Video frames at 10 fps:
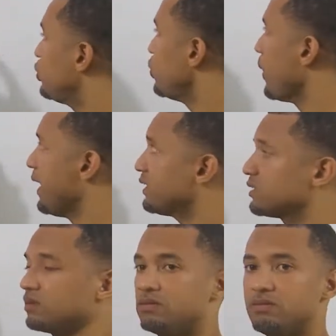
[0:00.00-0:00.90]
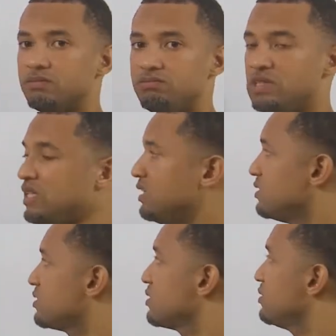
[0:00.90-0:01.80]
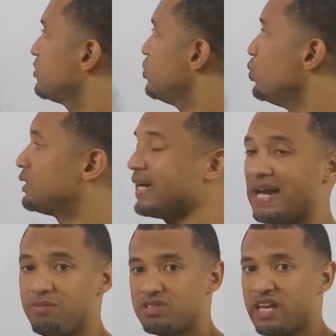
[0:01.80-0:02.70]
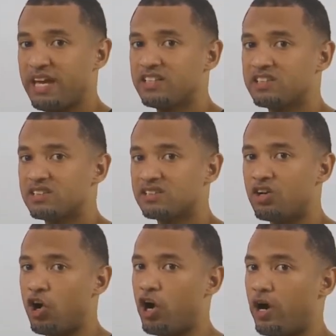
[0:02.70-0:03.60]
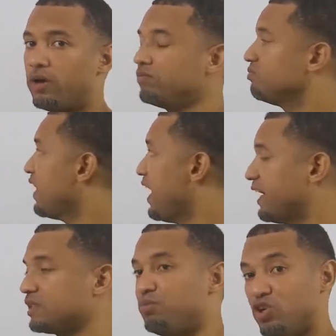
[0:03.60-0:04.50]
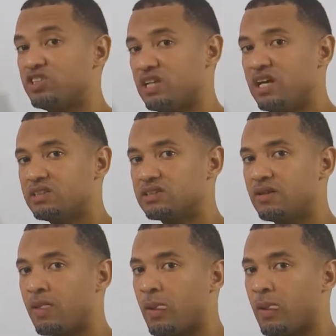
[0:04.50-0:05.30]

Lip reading: 2x means 2 times x, or x plus x.